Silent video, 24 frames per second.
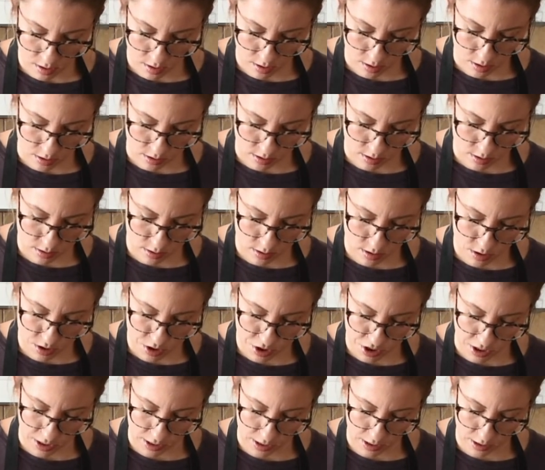Just
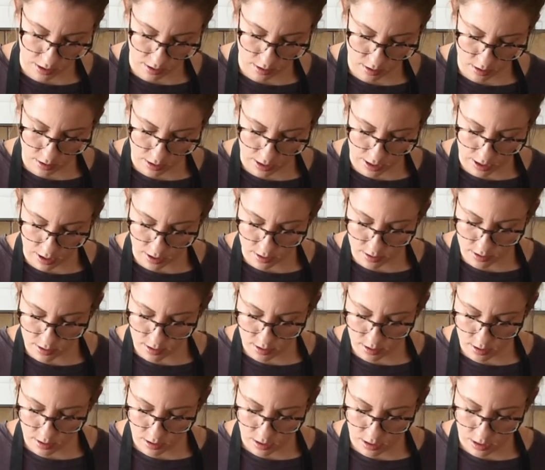shaking that
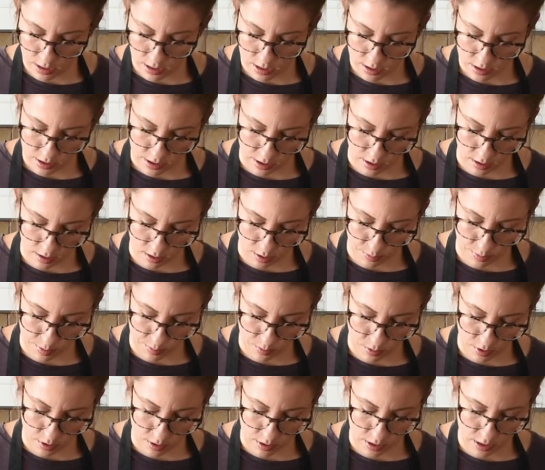to get a little bit
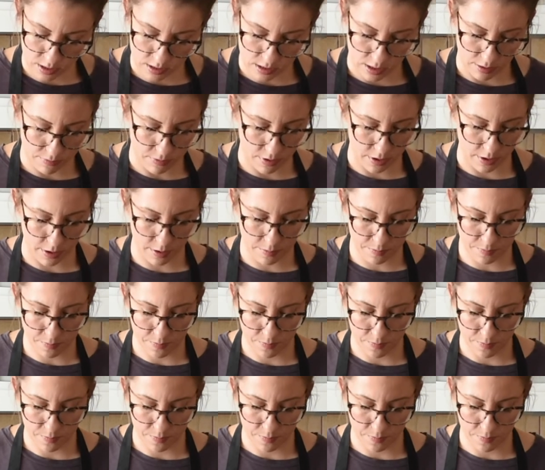more glaze off of there.